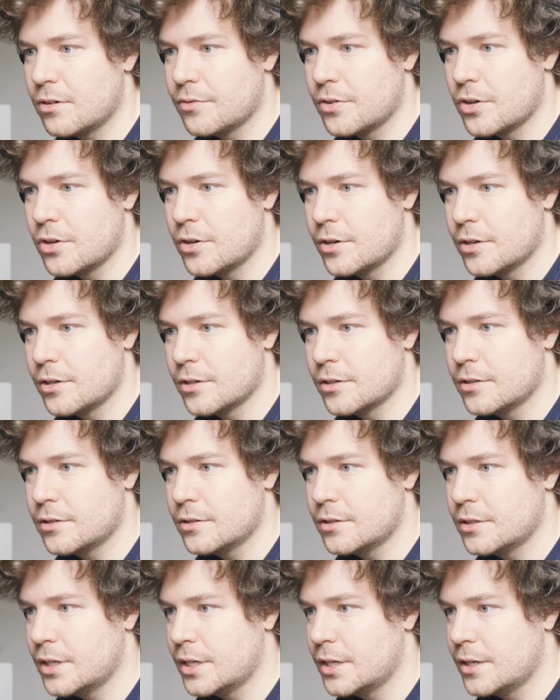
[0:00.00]
of her
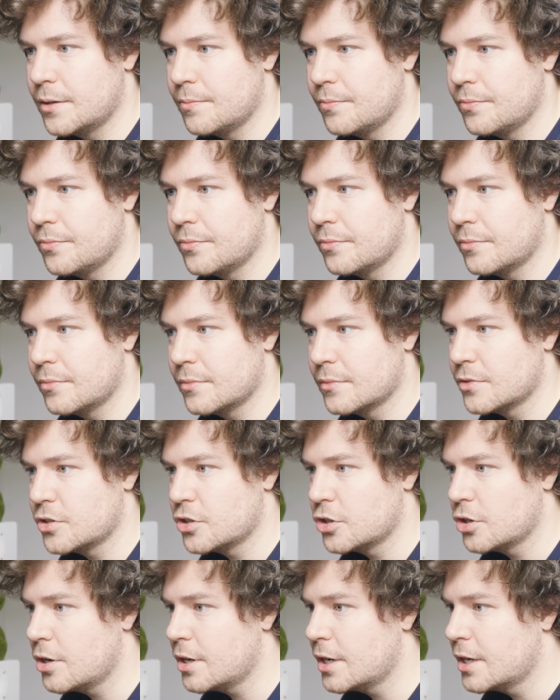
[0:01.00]

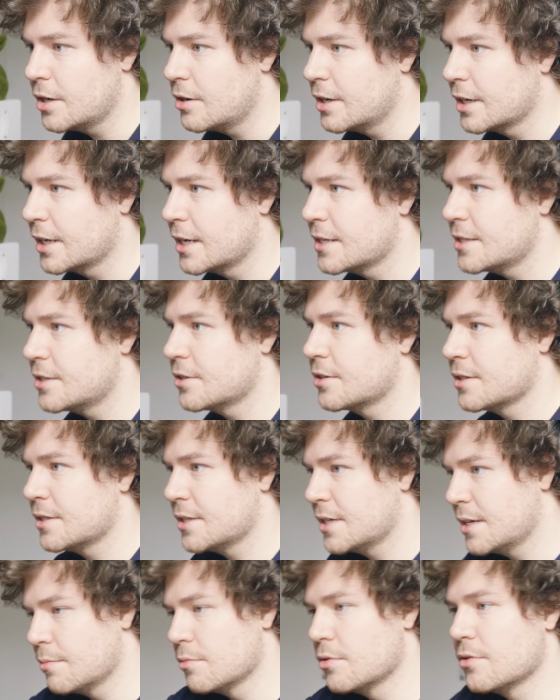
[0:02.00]
shirt here, I guess you can
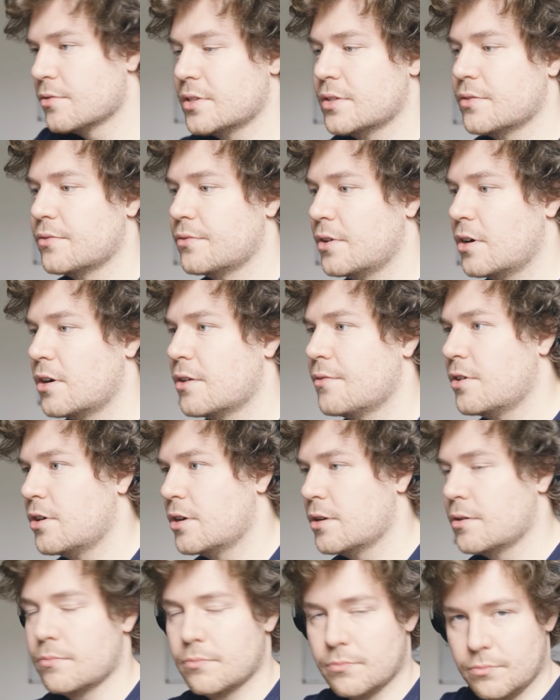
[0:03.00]
see it moves very,
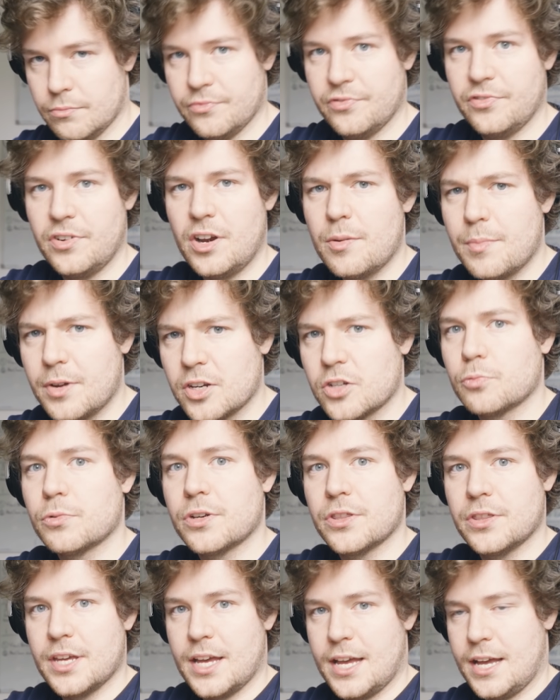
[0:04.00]
very, very much
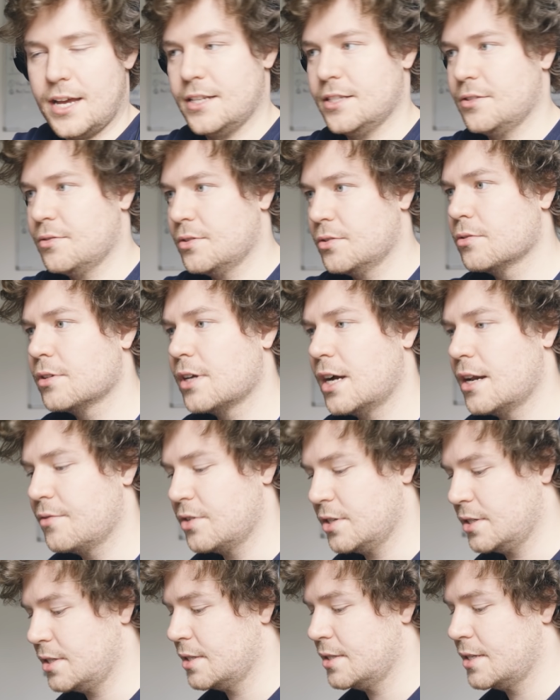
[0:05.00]
with the hand. So it's all kind of
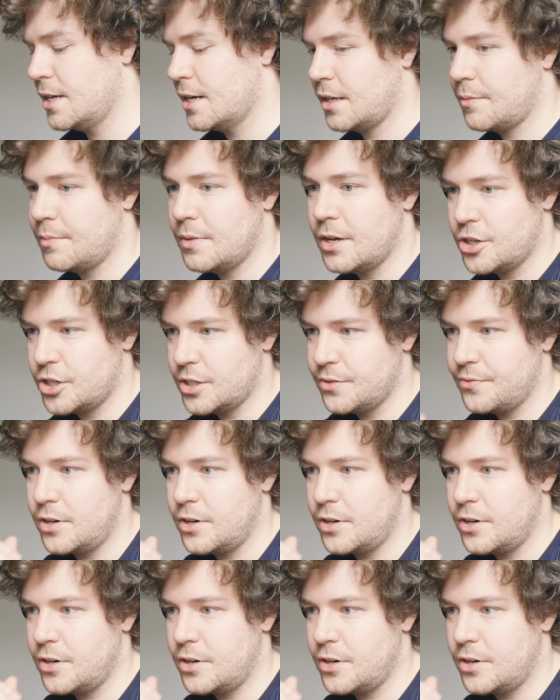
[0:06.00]
just a static mesh as